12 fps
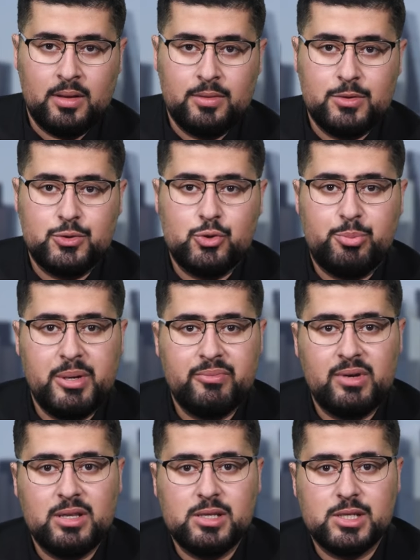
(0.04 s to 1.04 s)
The
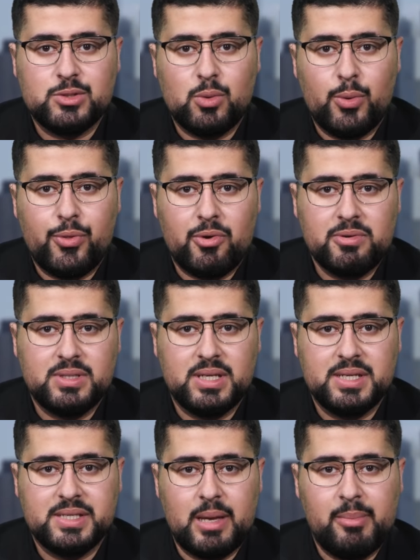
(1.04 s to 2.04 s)
Supreme Religious
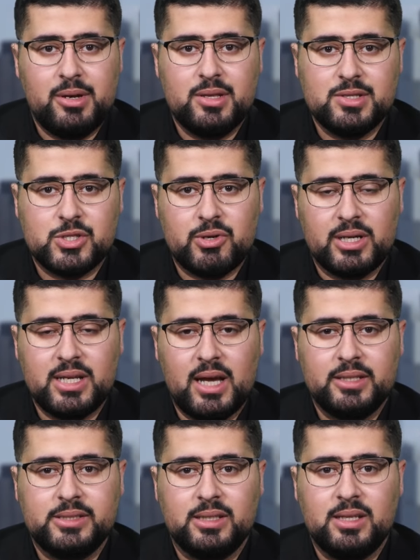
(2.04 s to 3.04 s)
Authority, His Eminence Grand
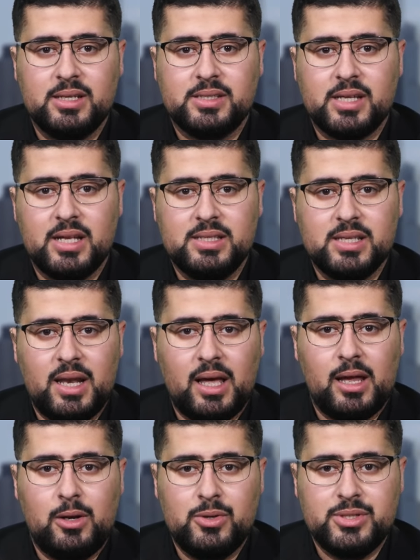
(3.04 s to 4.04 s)
Ayatollah Sayyid
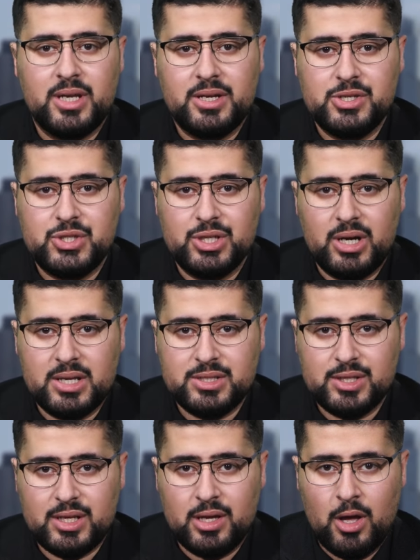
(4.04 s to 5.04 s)
Sadiq Al-Husseini al
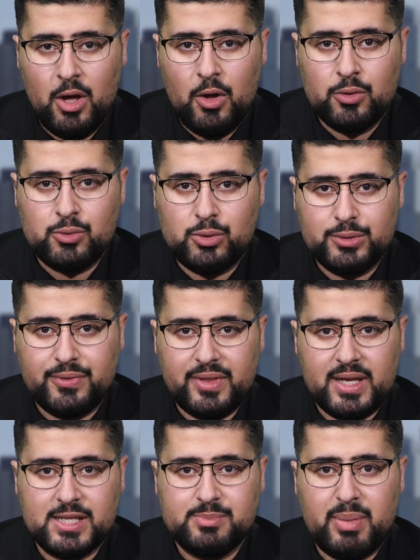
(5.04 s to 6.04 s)
Shirazi, called
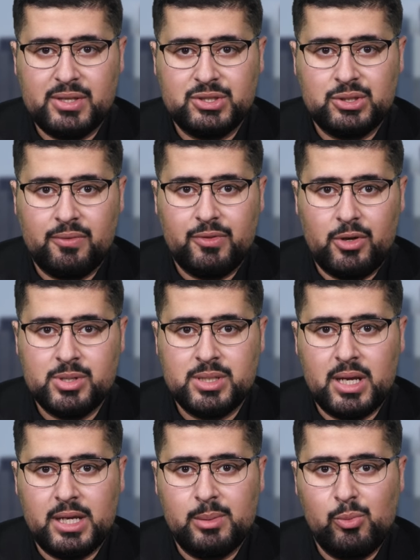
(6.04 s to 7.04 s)
for the expansion of the
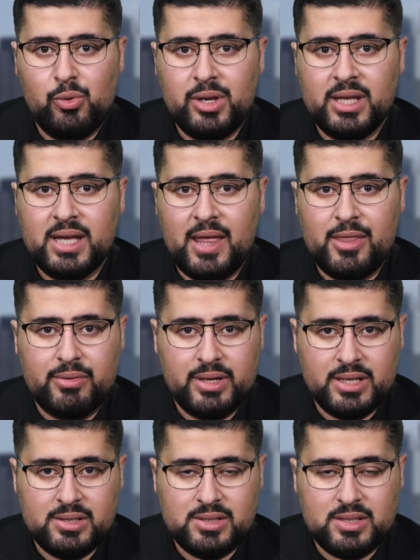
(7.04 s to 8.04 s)
Husseini morning
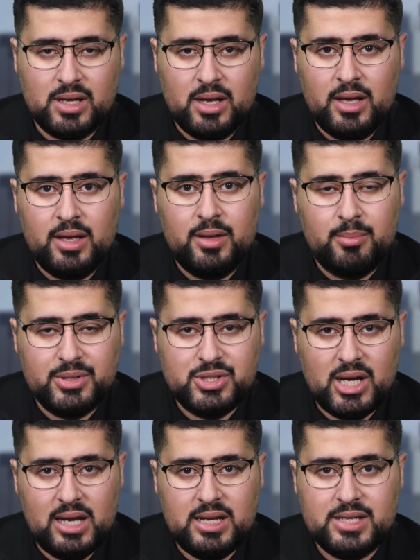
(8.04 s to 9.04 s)
gatherings,
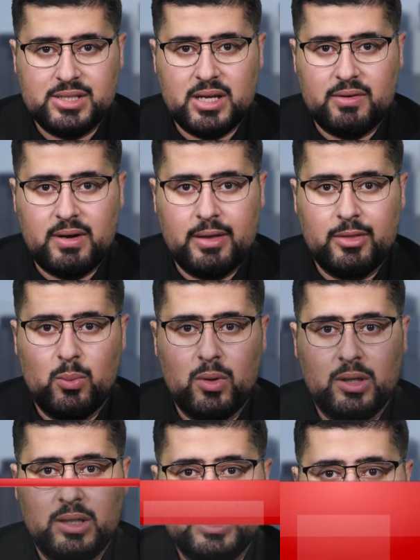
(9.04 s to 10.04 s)
Majalis, around the
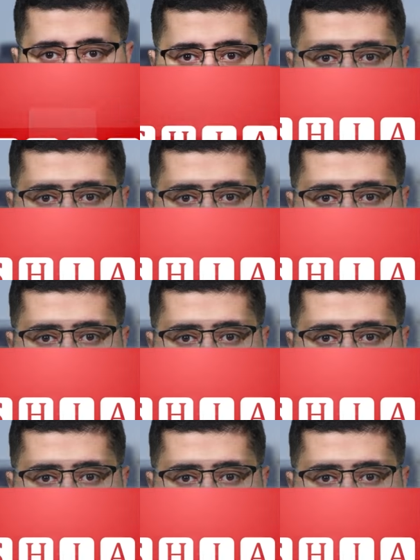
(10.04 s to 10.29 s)
world, and